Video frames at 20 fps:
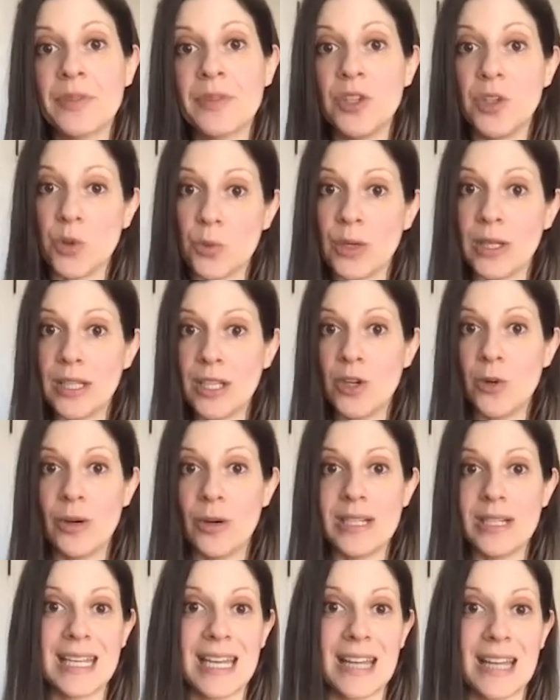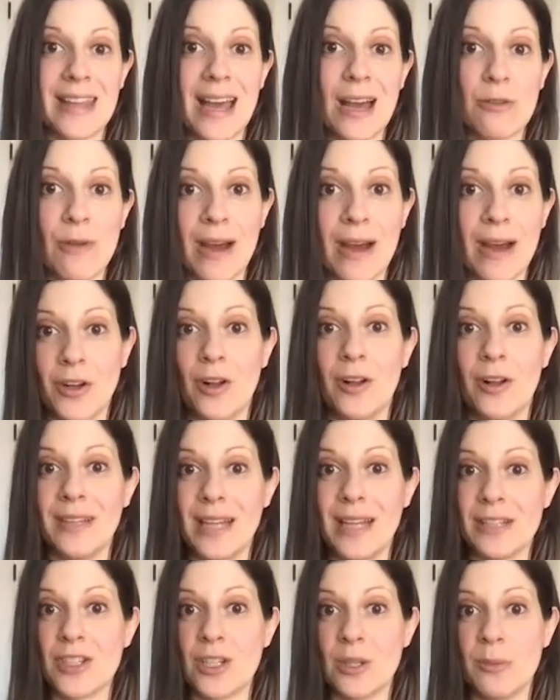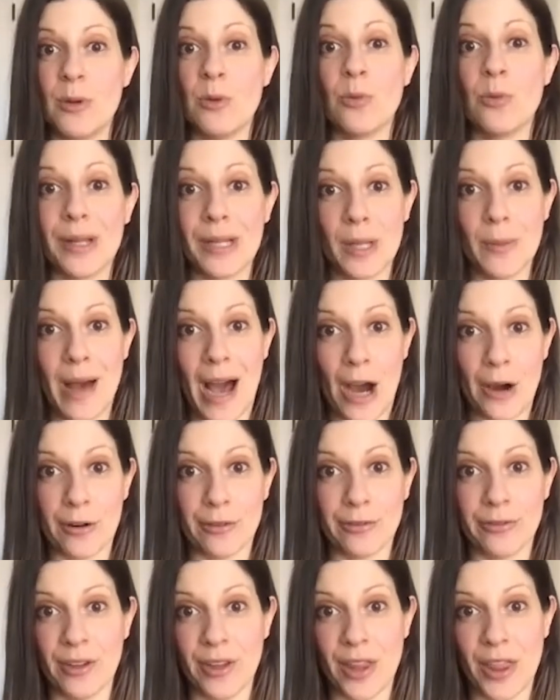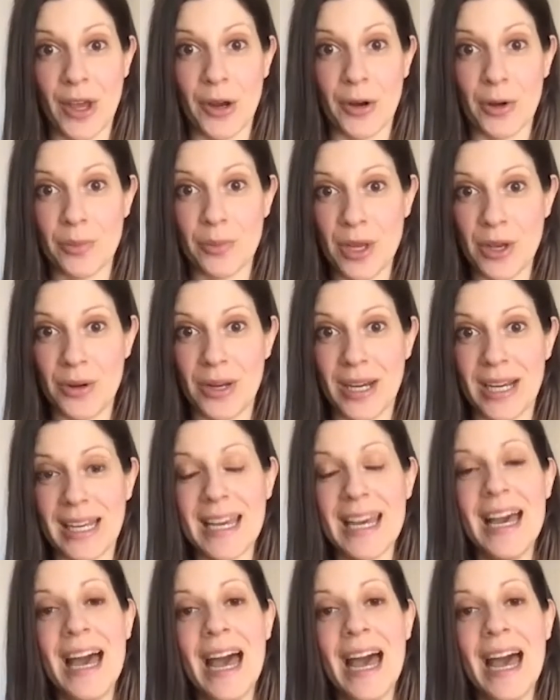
you're really going to get that retinol, and that's going to be really powerful and therapeutic